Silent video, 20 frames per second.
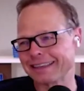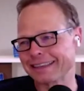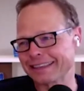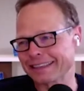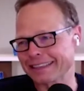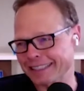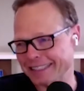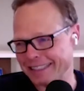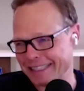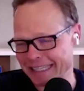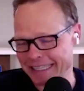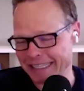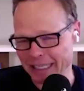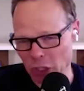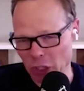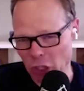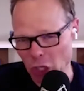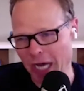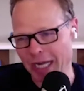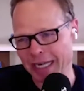
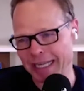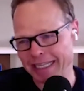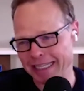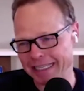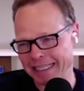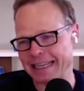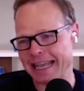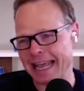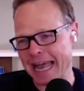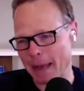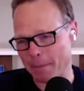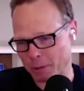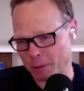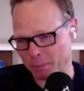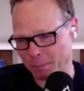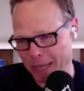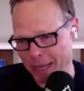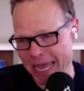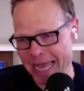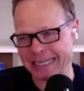Gizdecki got his
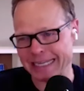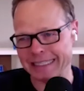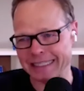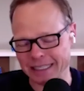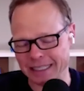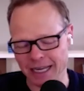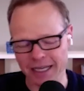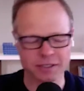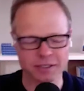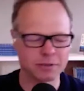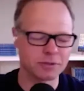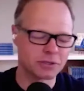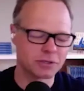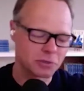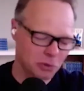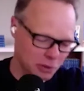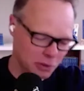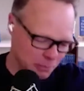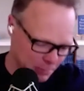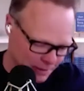apps back in the iTunes
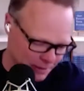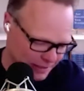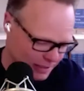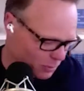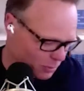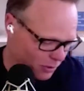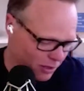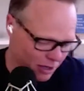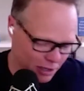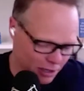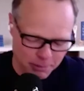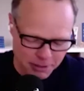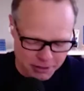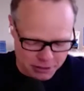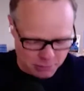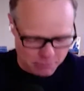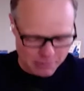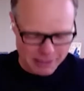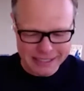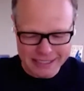store. The business went on to be a
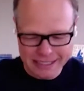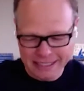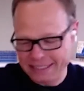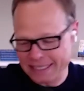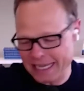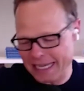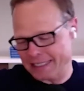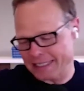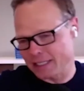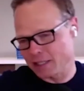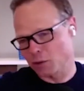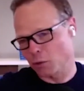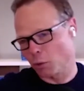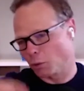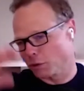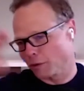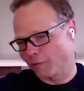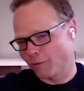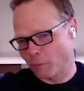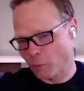tremendous success. He
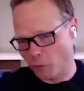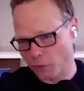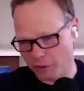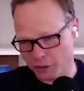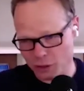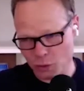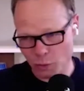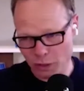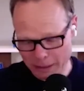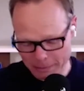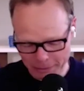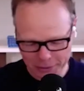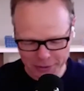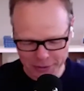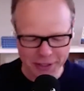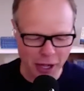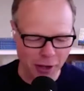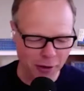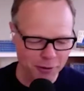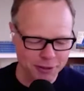sold it for more than $20
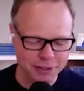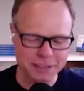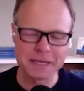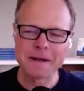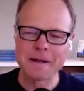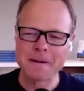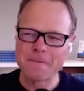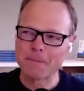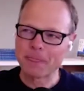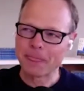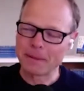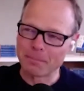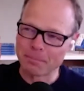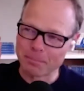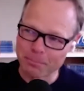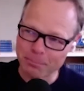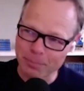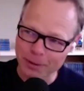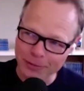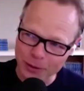million.
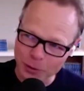But there